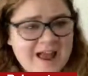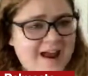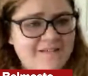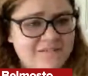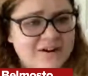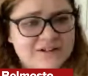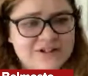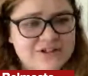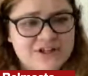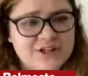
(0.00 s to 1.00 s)

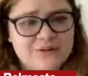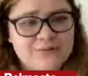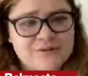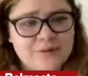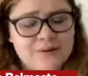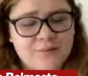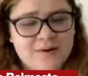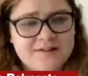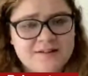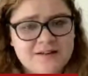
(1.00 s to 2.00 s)
average too. So he
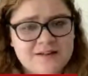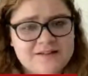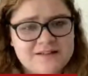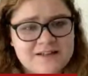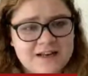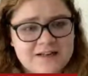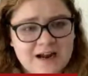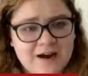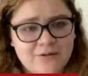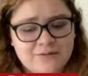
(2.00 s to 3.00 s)
wasn't a
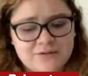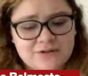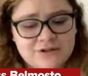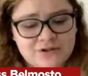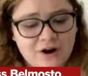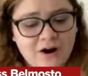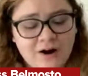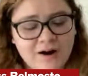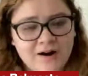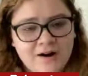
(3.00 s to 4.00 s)
standout
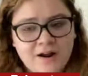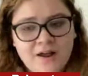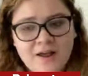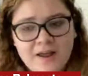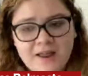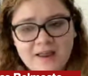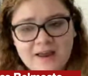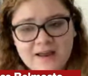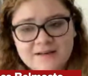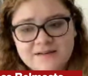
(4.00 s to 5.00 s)
star.
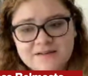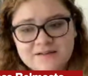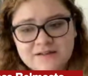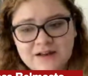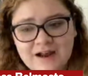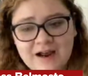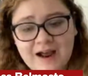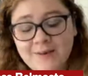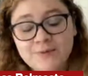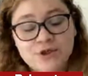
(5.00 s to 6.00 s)
And
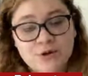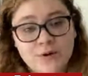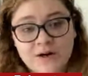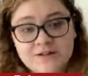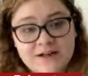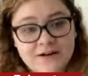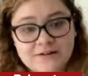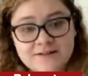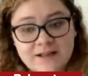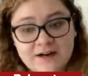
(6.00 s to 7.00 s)
I'm sure
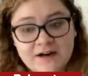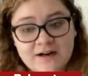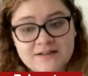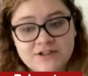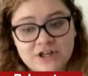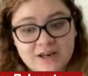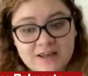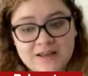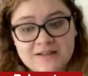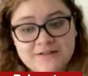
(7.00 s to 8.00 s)
Daryl Sutter is
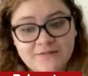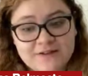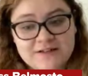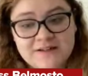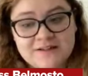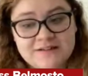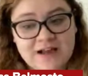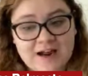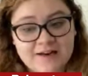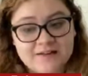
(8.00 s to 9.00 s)
shaking his fist at the
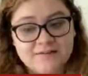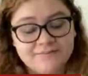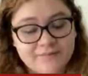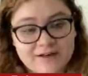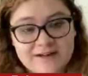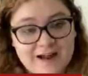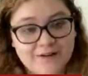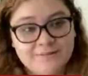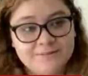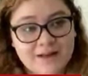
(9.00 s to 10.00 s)
sky right
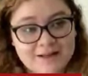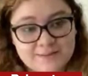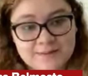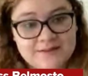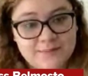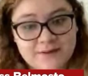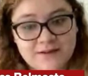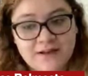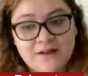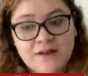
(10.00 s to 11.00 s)
now as we
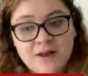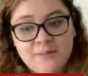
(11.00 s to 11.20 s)
speak,